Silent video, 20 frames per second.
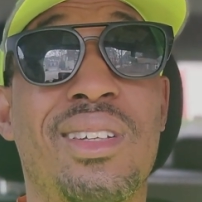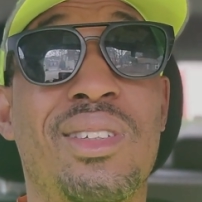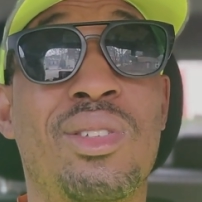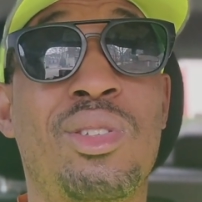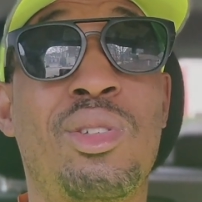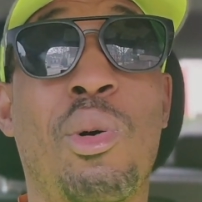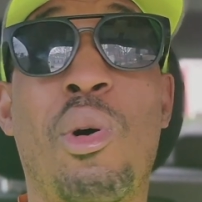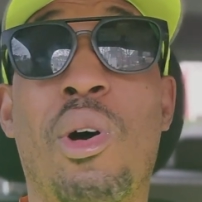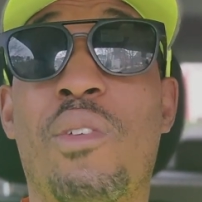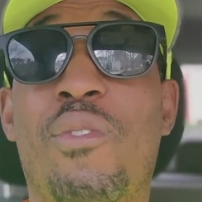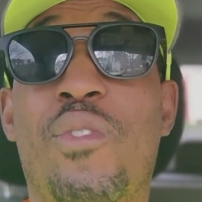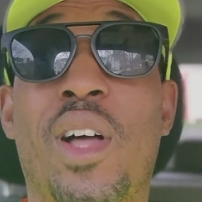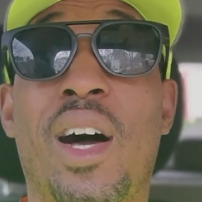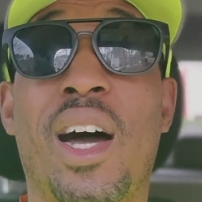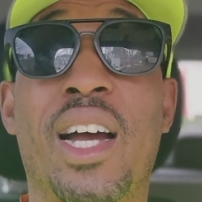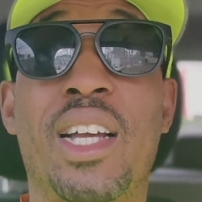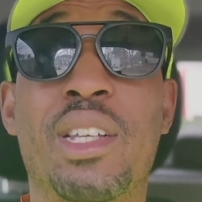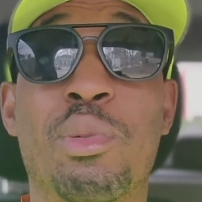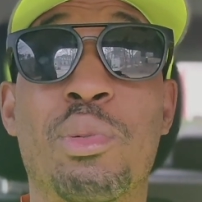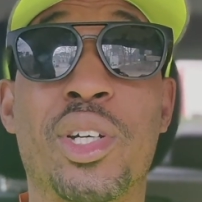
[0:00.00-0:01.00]
door
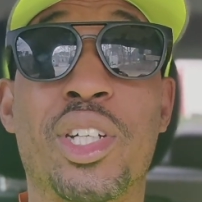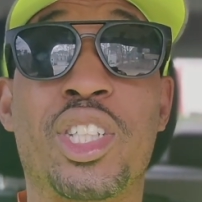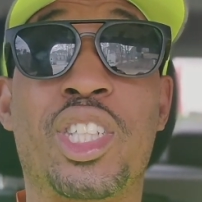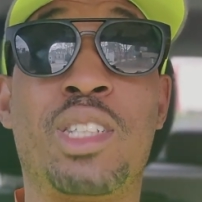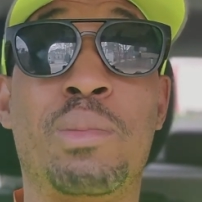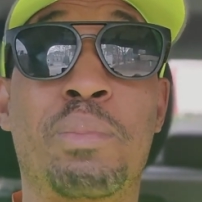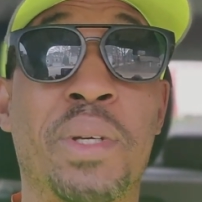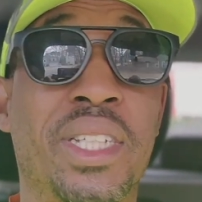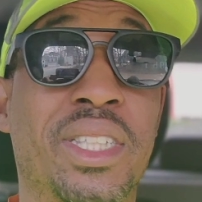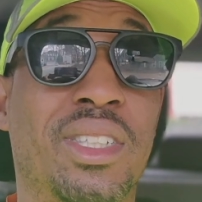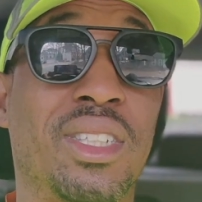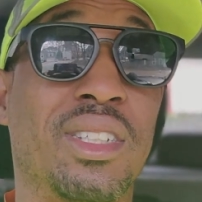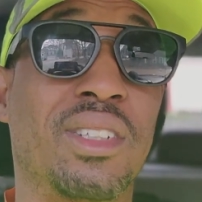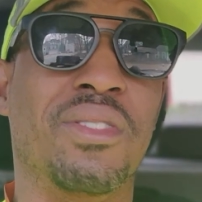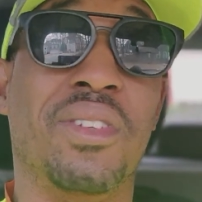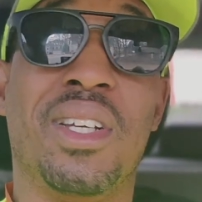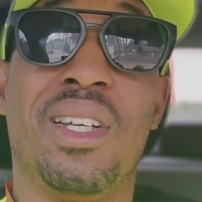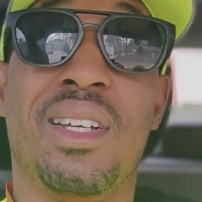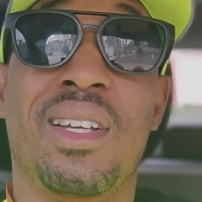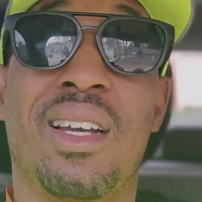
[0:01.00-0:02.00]
flyers were
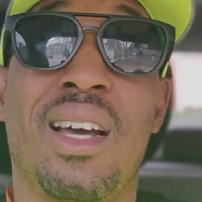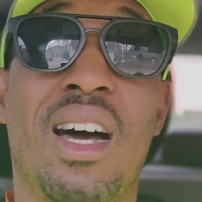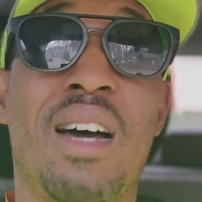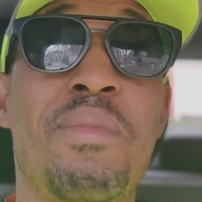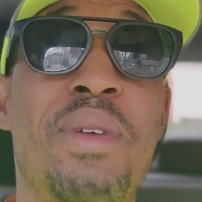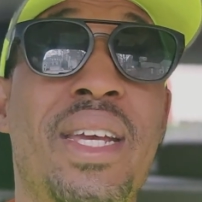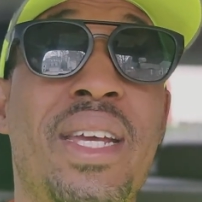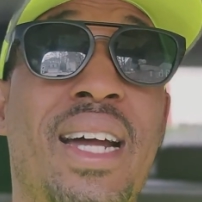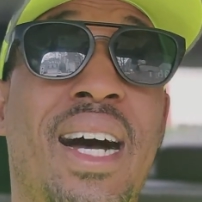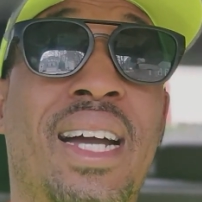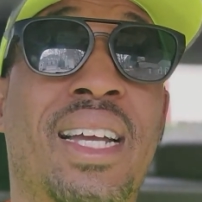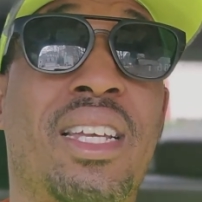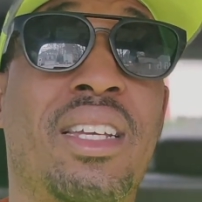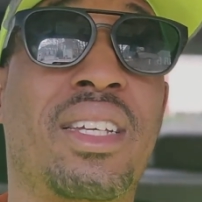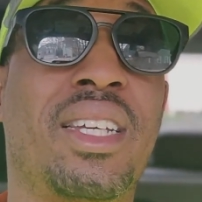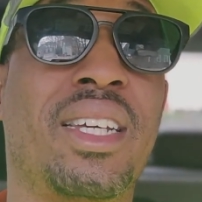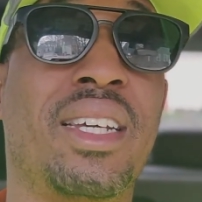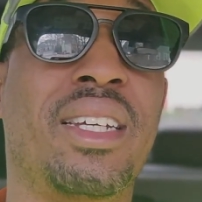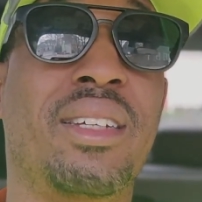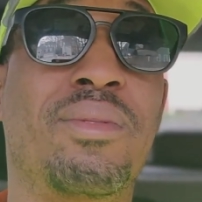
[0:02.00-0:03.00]
expensive. I mean, I
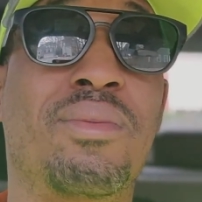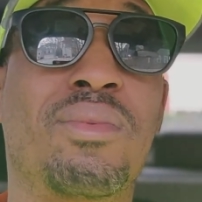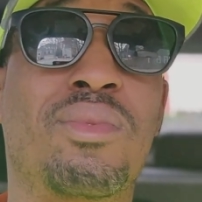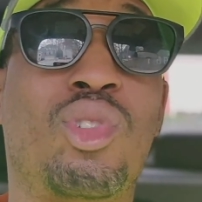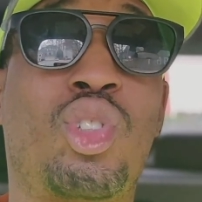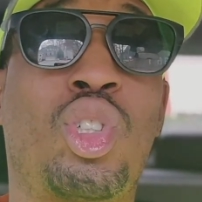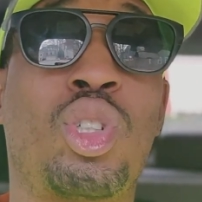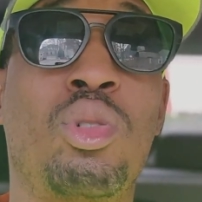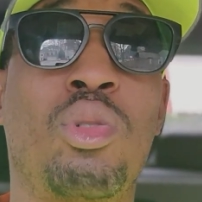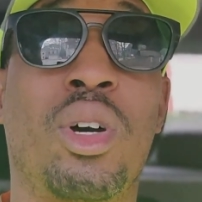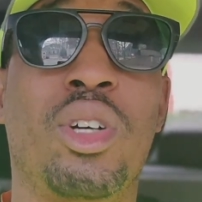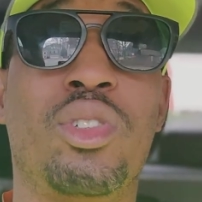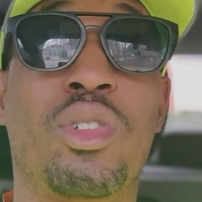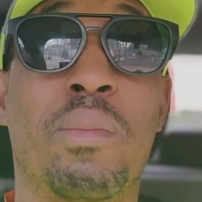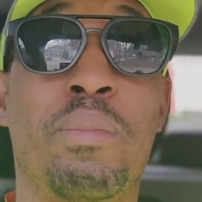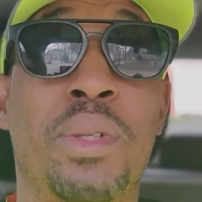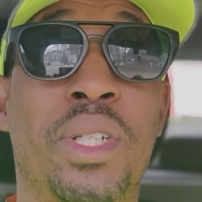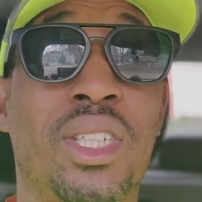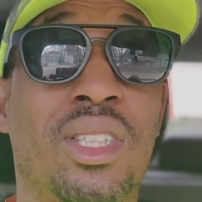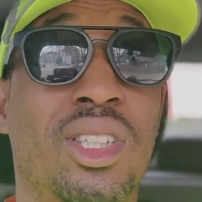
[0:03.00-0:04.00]
could get
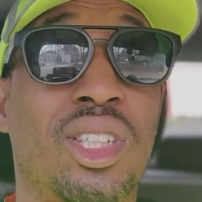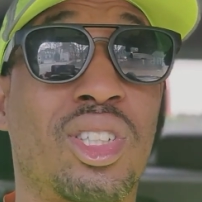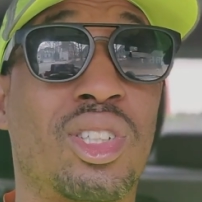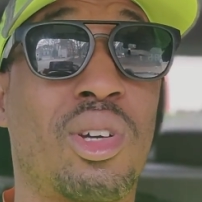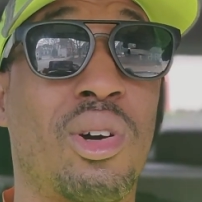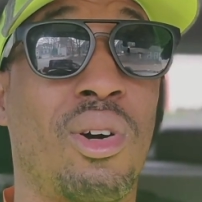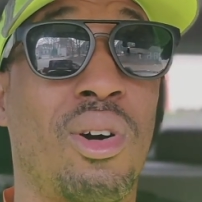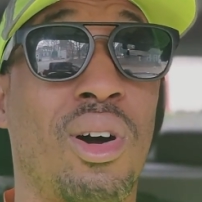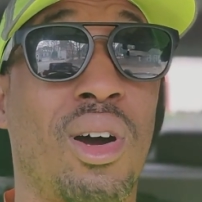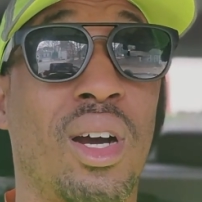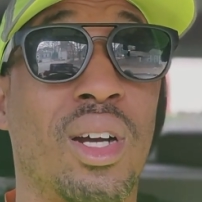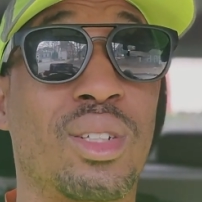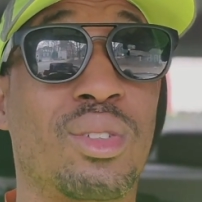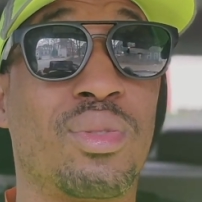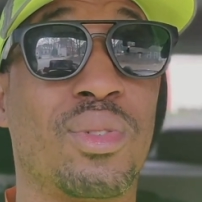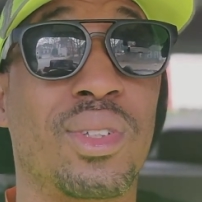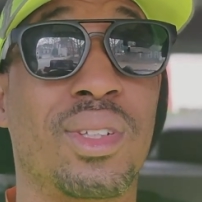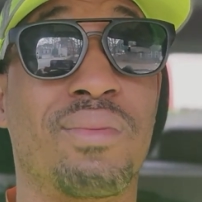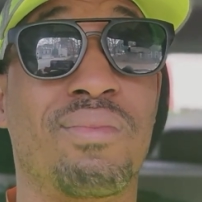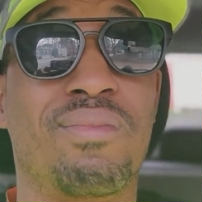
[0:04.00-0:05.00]
200 business cards
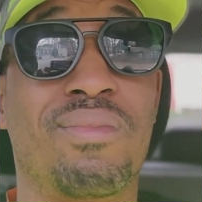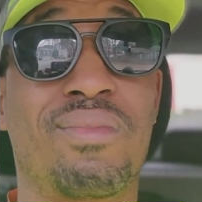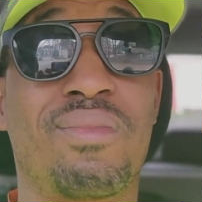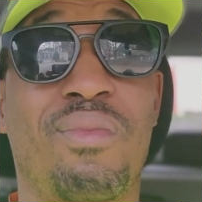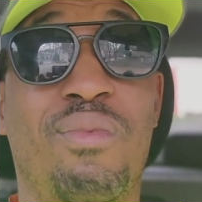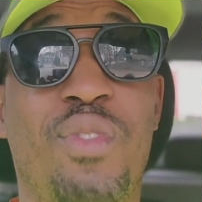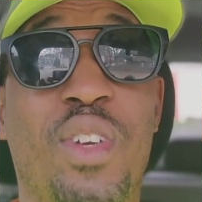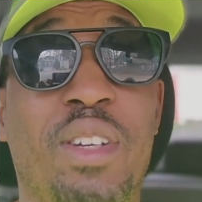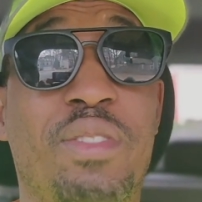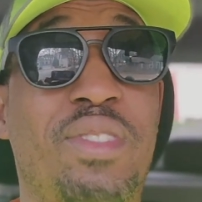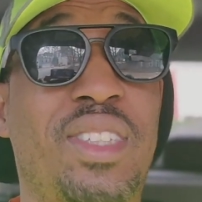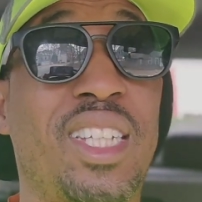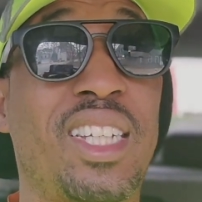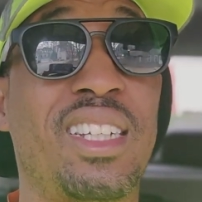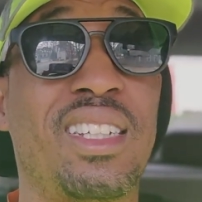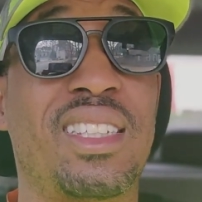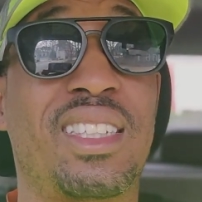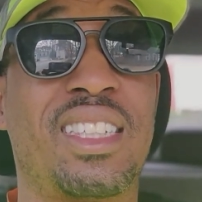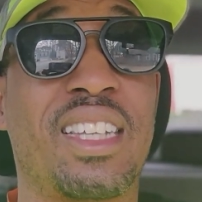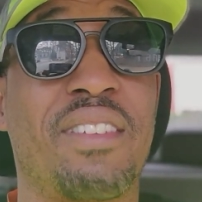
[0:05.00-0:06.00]
for
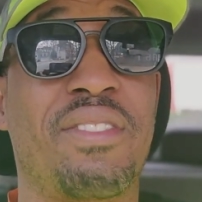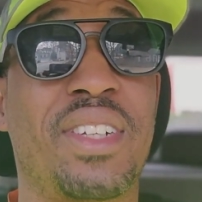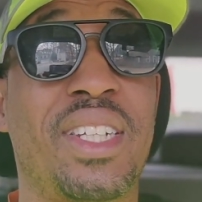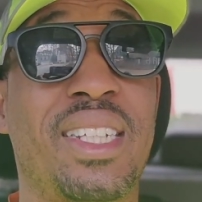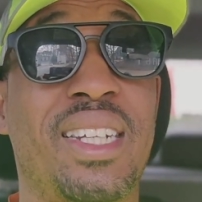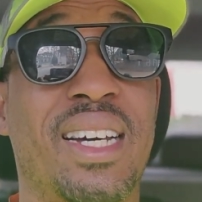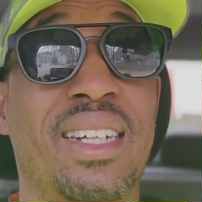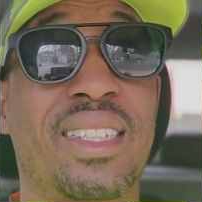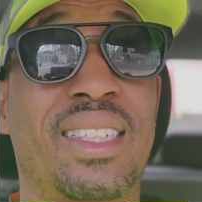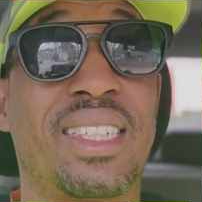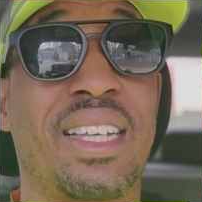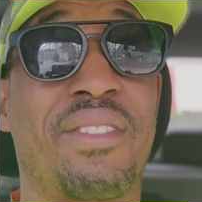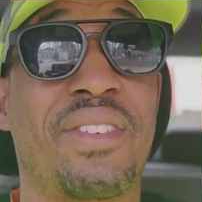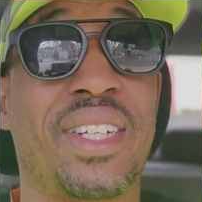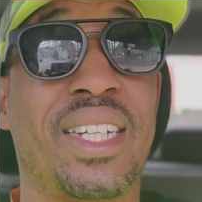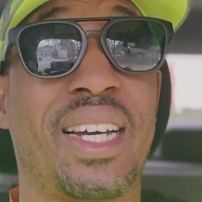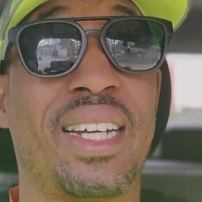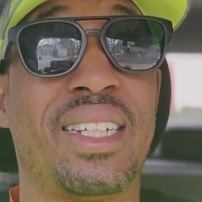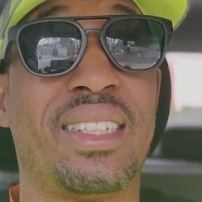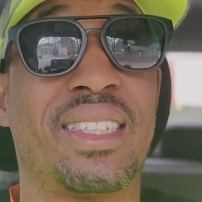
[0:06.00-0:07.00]

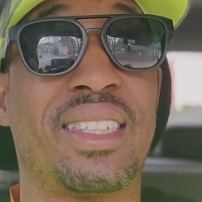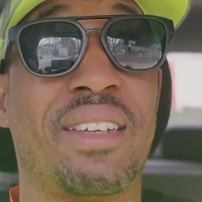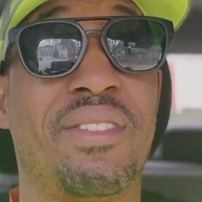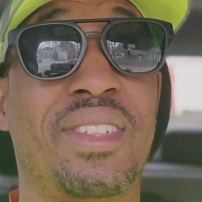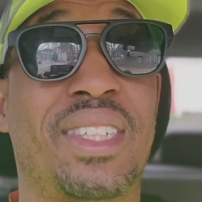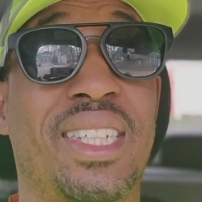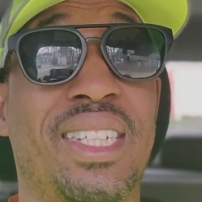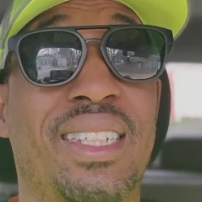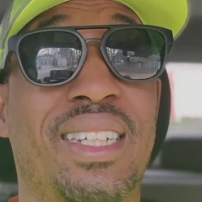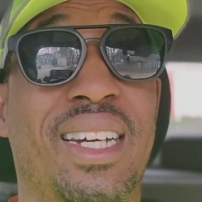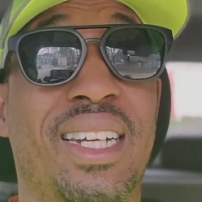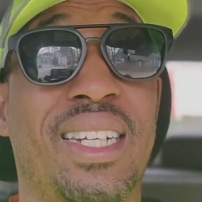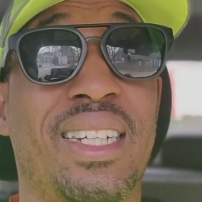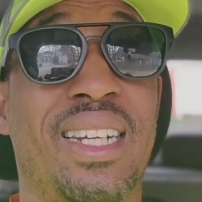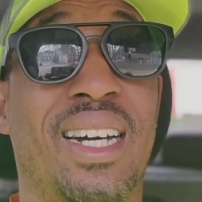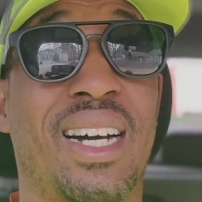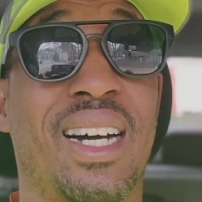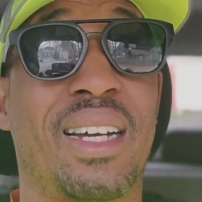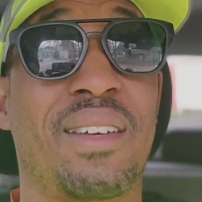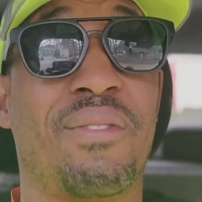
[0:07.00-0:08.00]

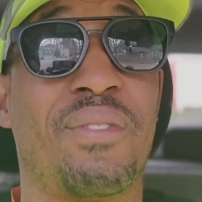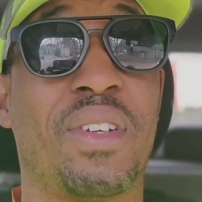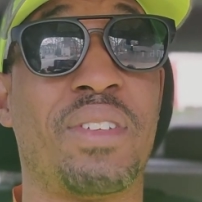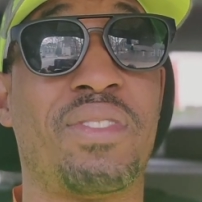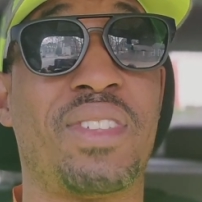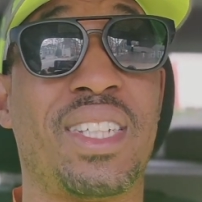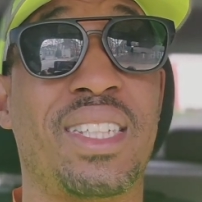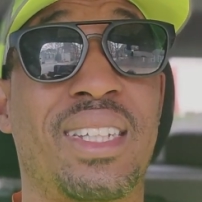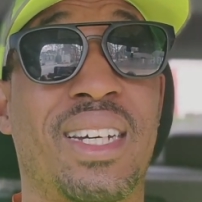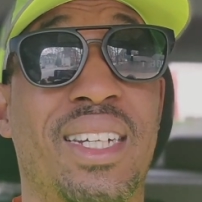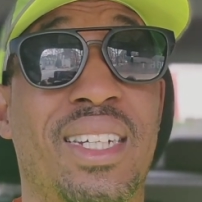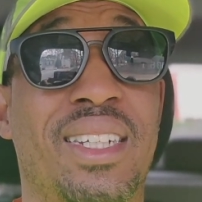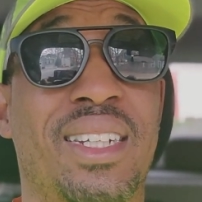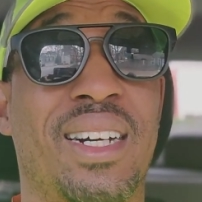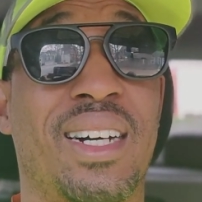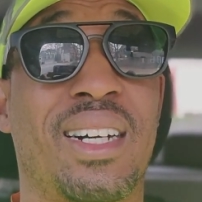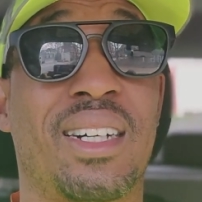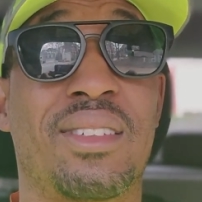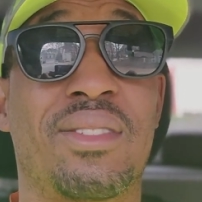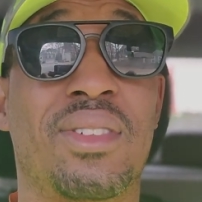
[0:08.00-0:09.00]
$17.99,
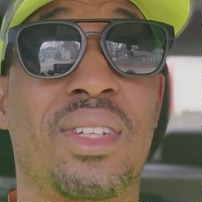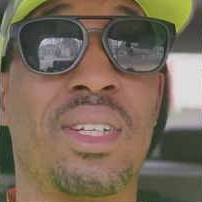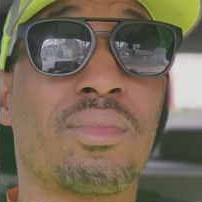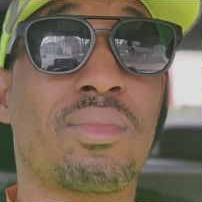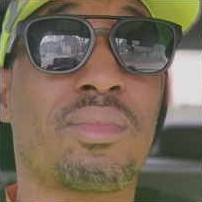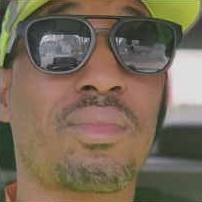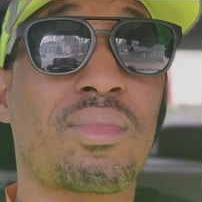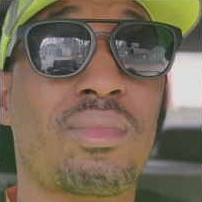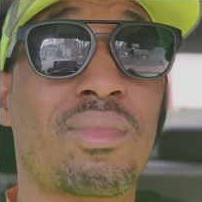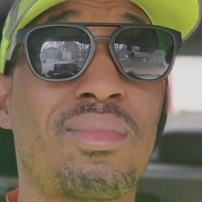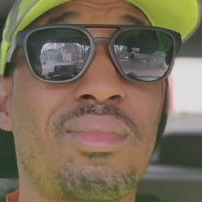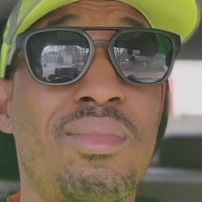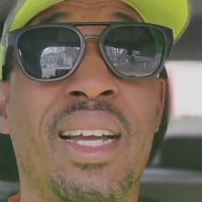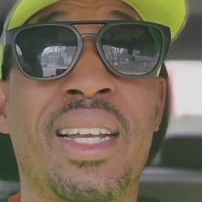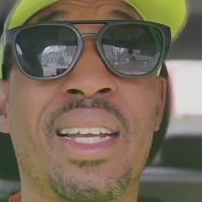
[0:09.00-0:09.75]
$15.99.